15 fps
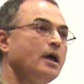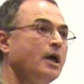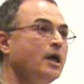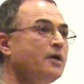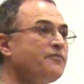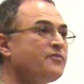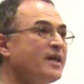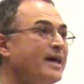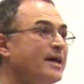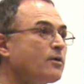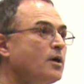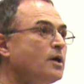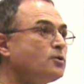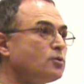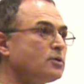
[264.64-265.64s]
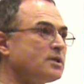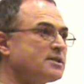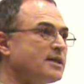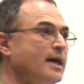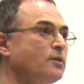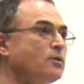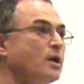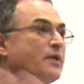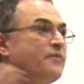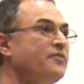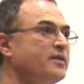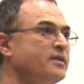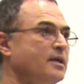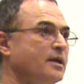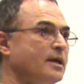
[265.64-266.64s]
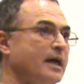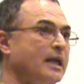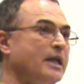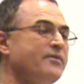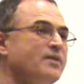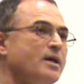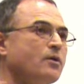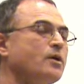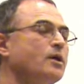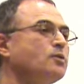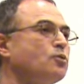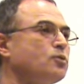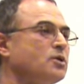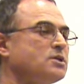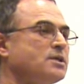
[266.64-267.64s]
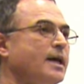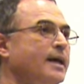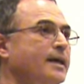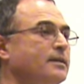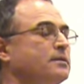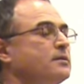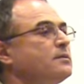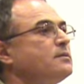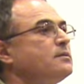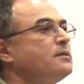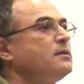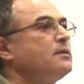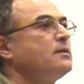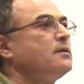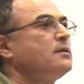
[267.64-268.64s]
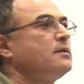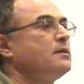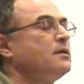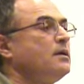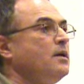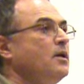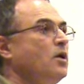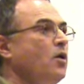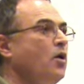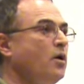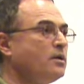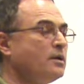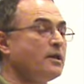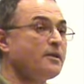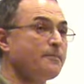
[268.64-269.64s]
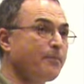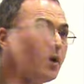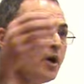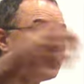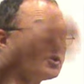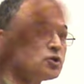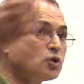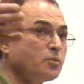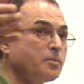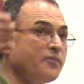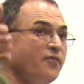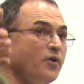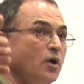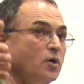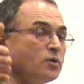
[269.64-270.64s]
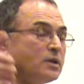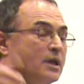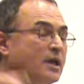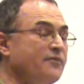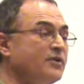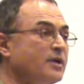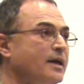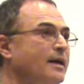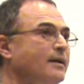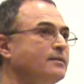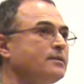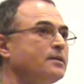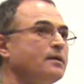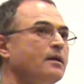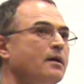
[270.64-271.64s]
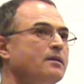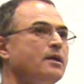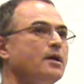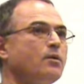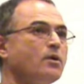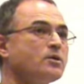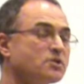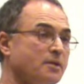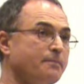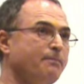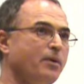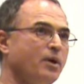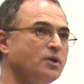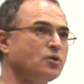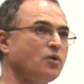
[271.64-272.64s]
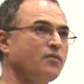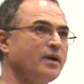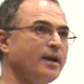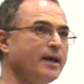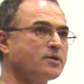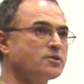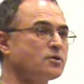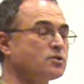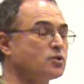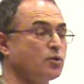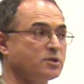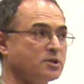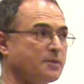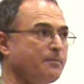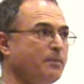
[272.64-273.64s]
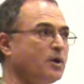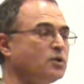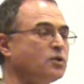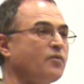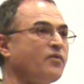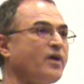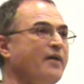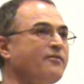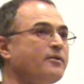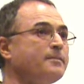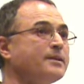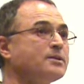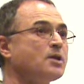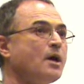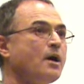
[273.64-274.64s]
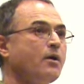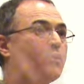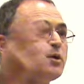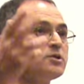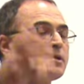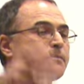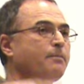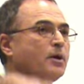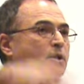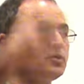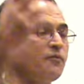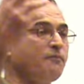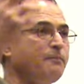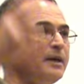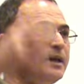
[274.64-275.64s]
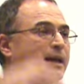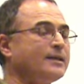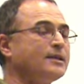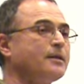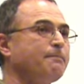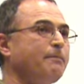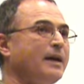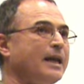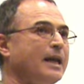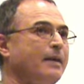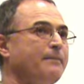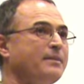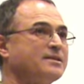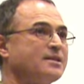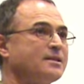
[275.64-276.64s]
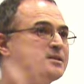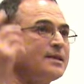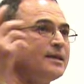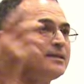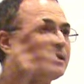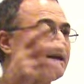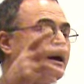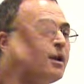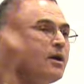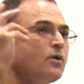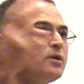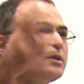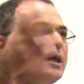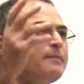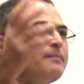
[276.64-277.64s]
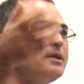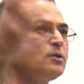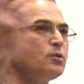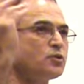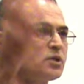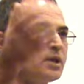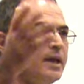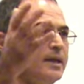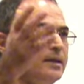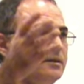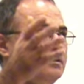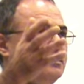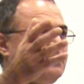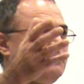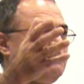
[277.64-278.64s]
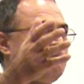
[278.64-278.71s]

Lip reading: if they are going to decide on everything, and if they are going to decide on the policies to be followed in every country, then what's the point of elections? What's the point of governments? What's the point of electing parliaments, etc.? What I mean to say